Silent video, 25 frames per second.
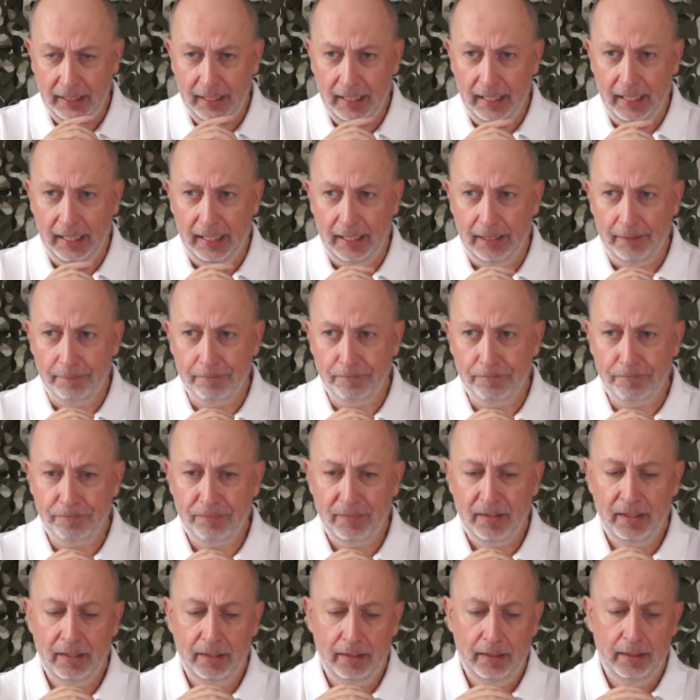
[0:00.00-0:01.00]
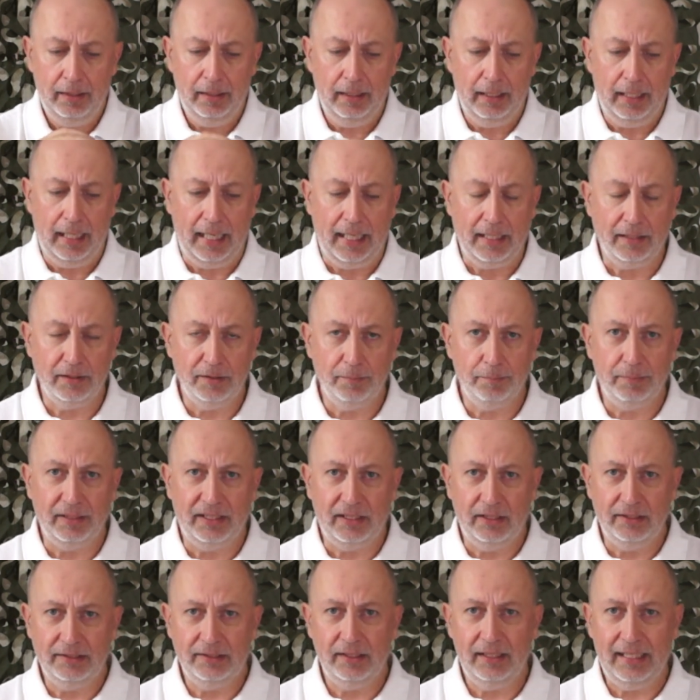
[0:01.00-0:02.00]
And
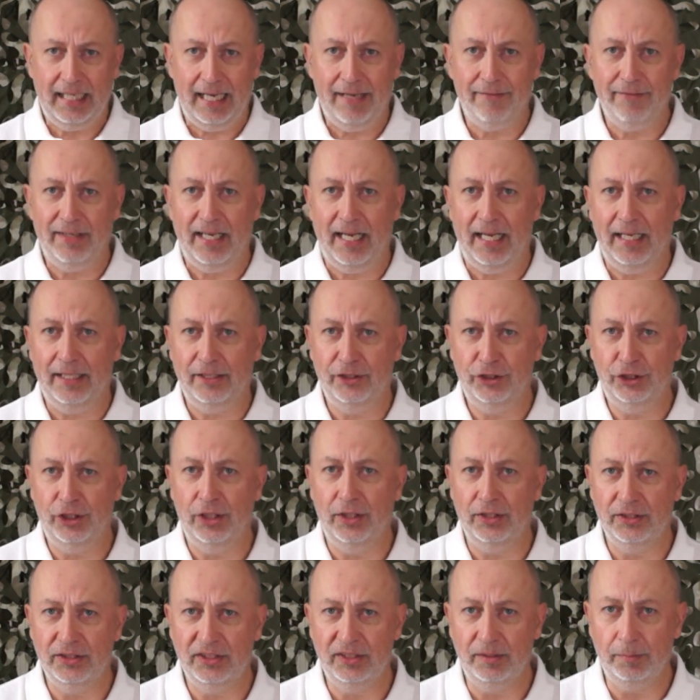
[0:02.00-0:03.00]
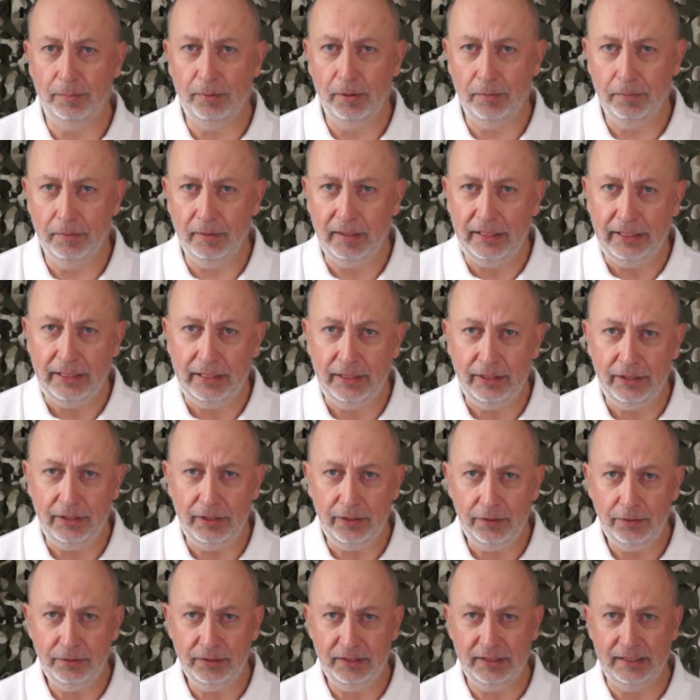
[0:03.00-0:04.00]
because I haven't had a chance to properly
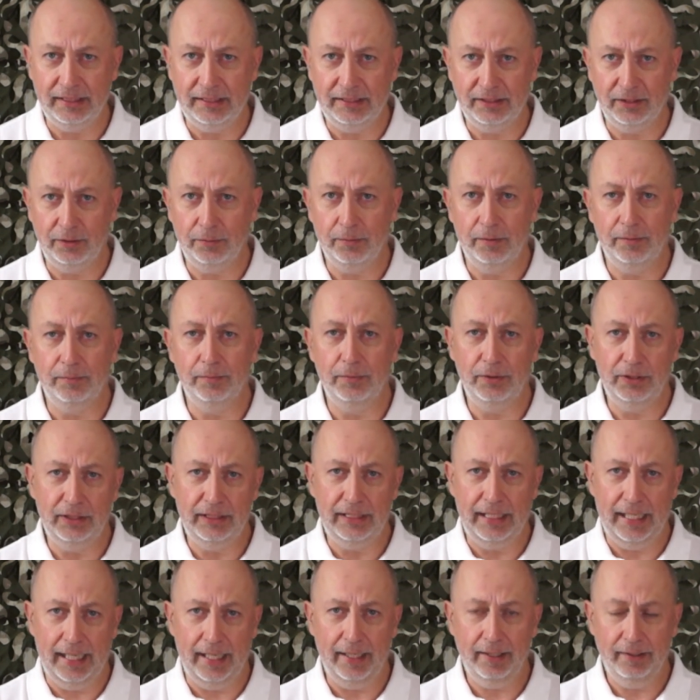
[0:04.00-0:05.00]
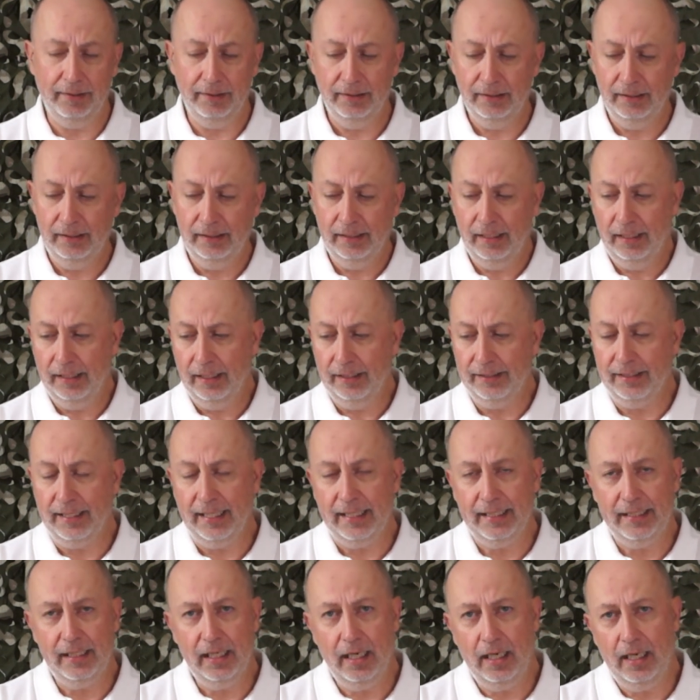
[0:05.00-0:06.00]
use this equipment yet,
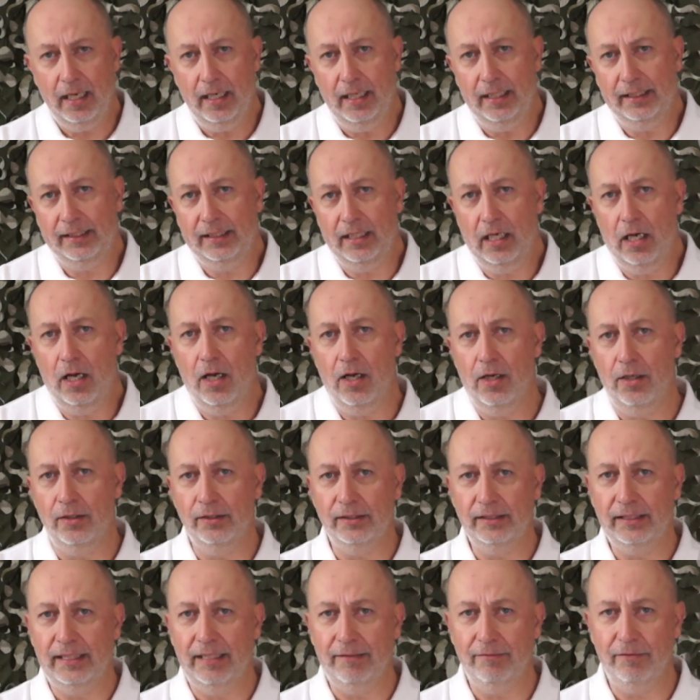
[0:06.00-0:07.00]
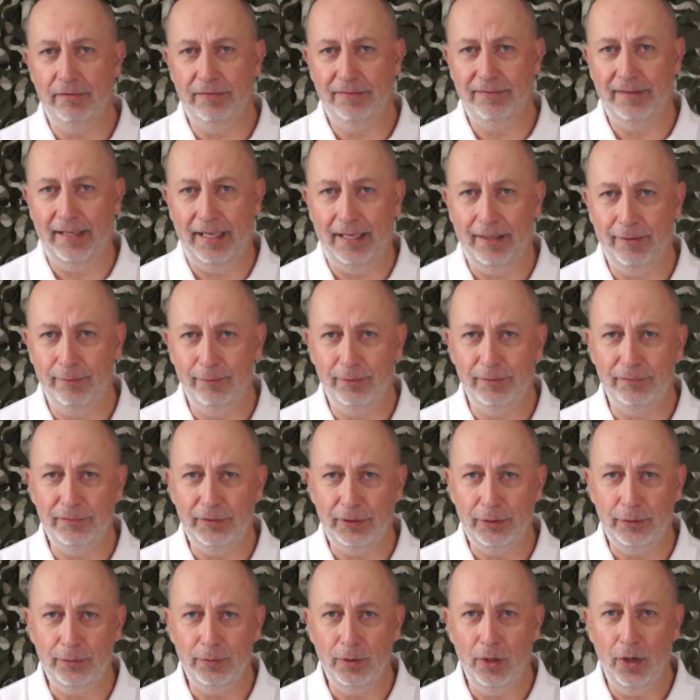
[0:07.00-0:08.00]
then I can't give a fair
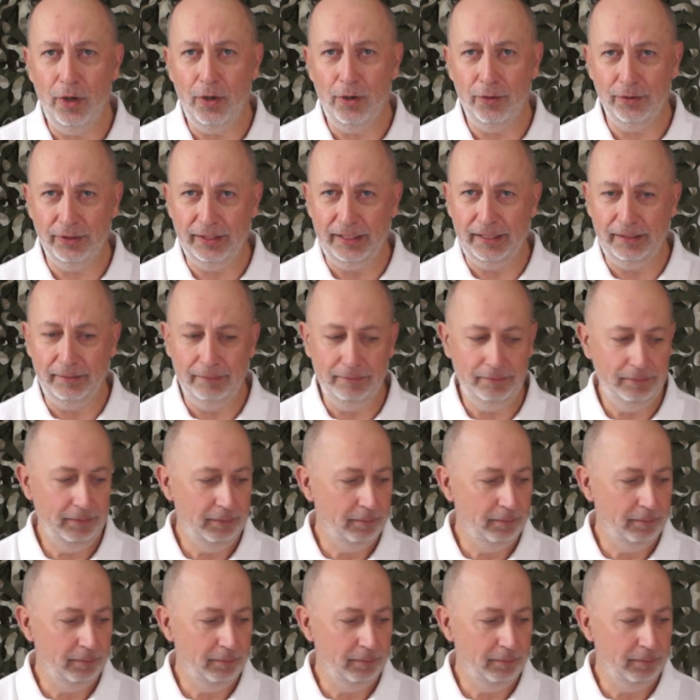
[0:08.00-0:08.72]
review on it.